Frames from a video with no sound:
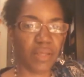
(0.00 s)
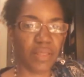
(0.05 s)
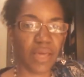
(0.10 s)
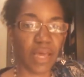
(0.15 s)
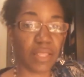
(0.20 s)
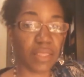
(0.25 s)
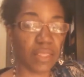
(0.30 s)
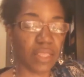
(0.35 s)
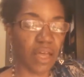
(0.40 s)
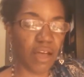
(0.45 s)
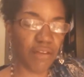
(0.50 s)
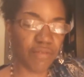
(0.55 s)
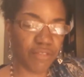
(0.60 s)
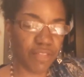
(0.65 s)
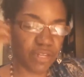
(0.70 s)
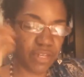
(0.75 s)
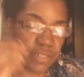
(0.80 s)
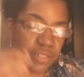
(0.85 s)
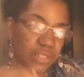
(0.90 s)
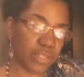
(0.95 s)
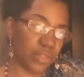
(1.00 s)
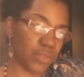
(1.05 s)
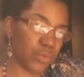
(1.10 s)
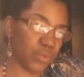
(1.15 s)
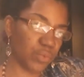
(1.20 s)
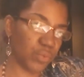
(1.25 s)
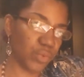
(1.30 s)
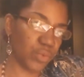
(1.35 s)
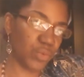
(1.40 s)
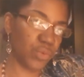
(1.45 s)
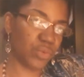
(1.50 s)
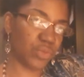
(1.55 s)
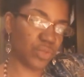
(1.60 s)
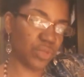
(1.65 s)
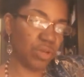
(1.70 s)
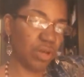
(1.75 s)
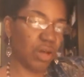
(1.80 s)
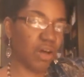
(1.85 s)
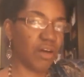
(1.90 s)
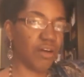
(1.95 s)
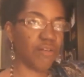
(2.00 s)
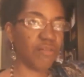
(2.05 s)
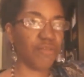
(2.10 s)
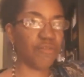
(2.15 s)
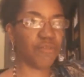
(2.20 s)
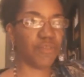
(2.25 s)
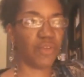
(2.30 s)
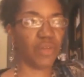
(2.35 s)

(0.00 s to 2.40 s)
that love that is at the root of,